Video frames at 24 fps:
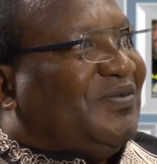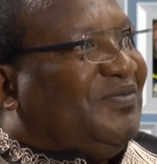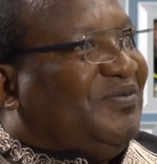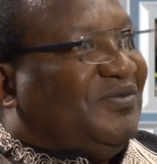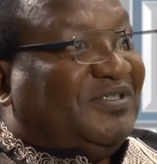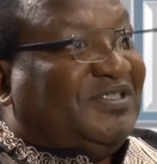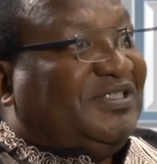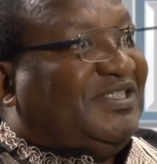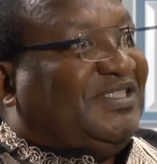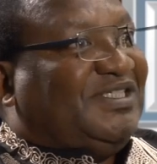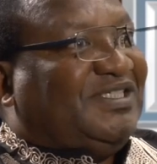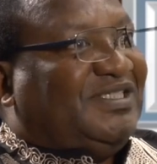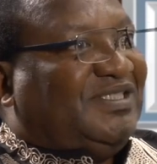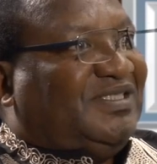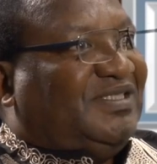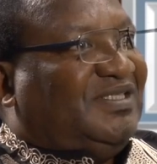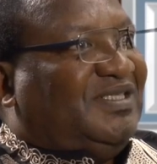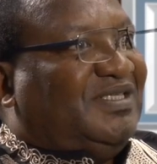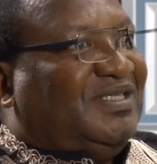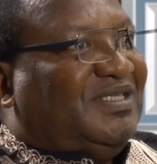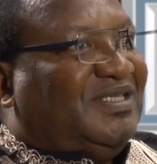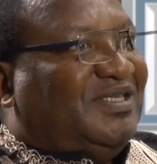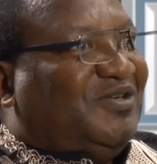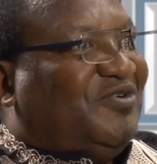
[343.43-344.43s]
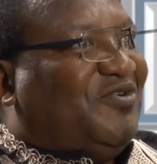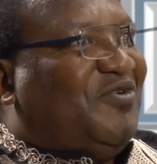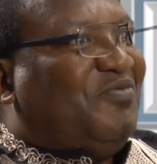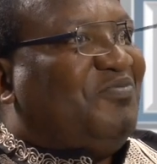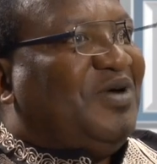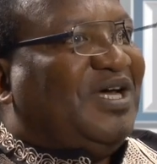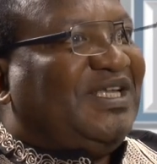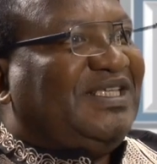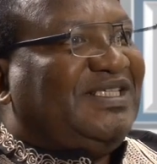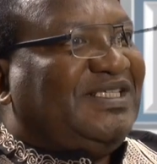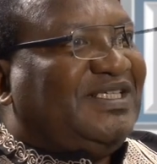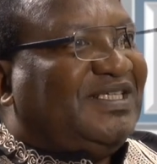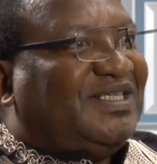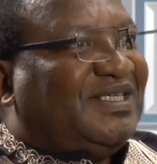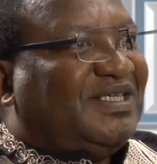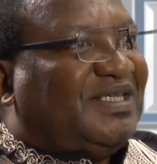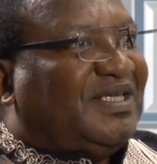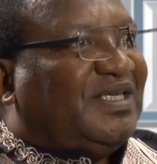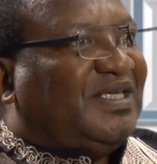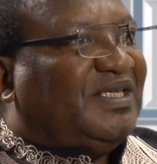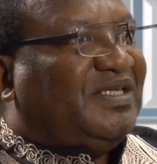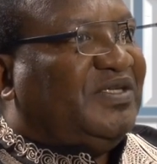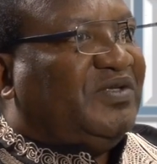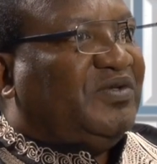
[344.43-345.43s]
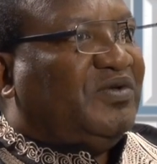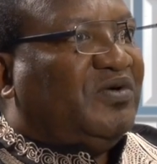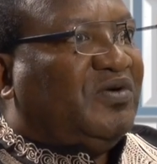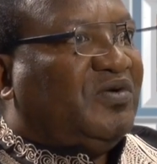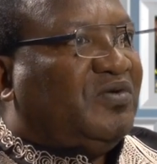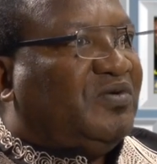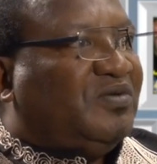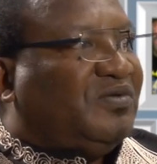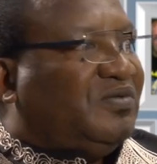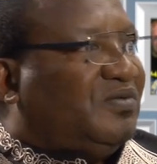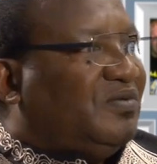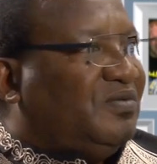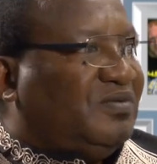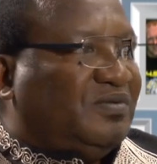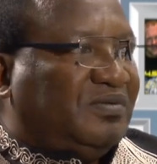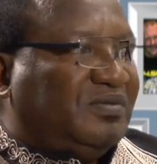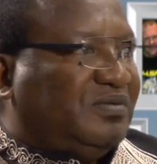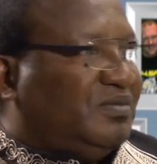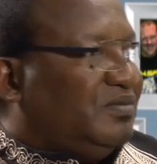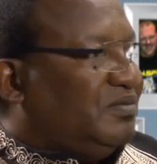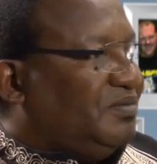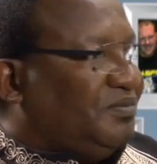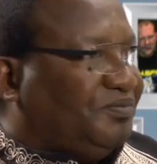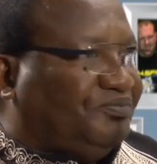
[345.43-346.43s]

I mean, was this commander, you know, who